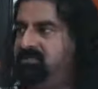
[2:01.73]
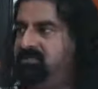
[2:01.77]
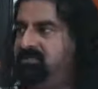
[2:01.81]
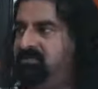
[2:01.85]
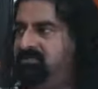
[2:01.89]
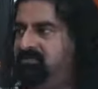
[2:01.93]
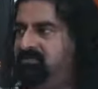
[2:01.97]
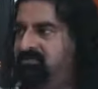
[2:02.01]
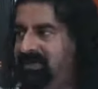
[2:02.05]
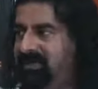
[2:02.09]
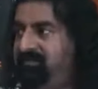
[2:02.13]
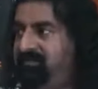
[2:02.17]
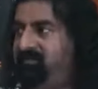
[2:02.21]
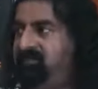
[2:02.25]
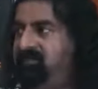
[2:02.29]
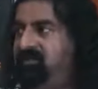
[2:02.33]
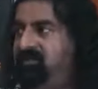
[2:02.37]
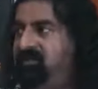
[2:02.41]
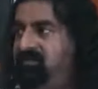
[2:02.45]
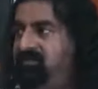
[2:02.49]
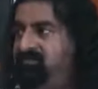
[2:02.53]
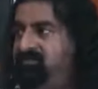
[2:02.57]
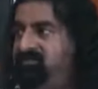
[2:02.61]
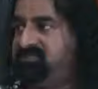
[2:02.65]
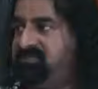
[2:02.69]
of help,
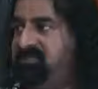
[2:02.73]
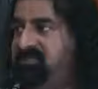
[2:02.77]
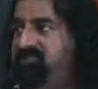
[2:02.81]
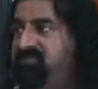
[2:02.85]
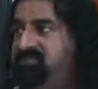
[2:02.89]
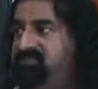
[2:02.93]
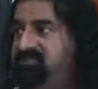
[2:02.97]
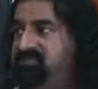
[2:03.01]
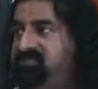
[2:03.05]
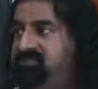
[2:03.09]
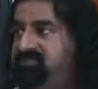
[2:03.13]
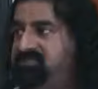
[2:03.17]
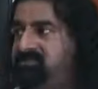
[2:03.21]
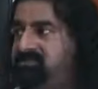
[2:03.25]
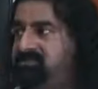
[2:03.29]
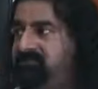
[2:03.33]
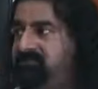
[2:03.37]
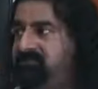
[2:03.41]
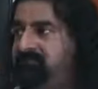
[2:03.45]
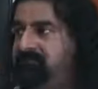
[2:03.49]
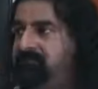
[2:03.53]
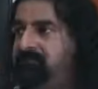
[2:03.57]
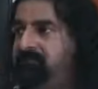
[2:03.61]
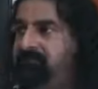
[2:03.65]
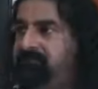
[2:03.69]
of selflessness,
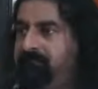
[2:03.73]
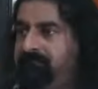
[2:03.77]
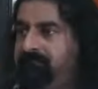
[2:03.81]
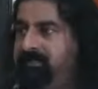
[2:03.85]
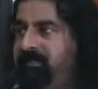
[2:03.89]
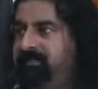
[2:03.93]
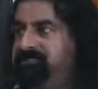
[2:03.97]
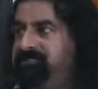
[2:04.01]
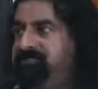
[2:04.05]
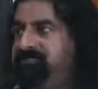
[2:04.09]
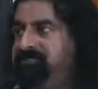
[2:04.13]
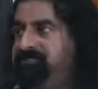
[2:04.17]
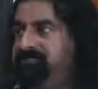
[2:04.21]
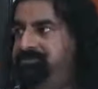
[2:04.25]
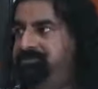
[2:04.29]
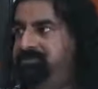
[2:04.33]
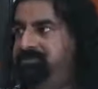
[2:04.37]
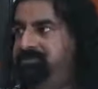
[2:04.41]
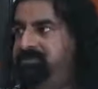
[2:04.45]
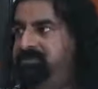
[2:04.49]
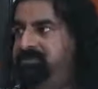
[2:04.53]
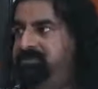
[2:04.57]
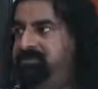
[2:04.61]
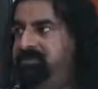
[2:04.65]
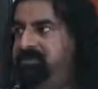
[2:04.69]
gratitude,
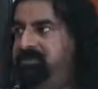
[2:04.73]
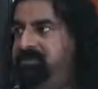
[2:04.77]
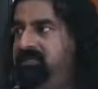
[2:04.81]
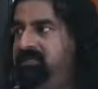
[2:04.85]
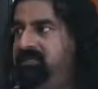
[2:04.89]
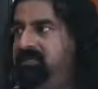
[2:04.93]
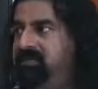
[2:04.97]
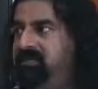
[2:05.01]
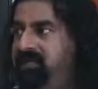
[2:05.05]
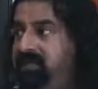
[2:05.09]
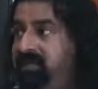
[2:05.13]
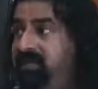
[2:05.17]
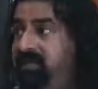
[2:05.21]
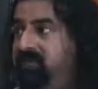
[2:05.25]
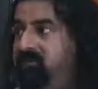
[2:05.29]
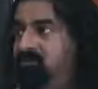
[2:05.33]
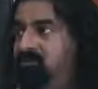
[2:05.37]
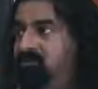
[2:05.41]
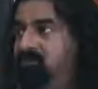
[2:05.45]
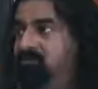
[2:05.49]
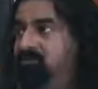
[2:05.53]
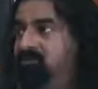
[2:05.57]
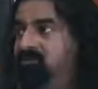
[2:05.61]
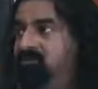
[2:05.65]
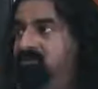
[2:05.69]

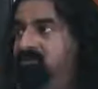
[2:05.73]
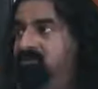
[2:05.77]
love.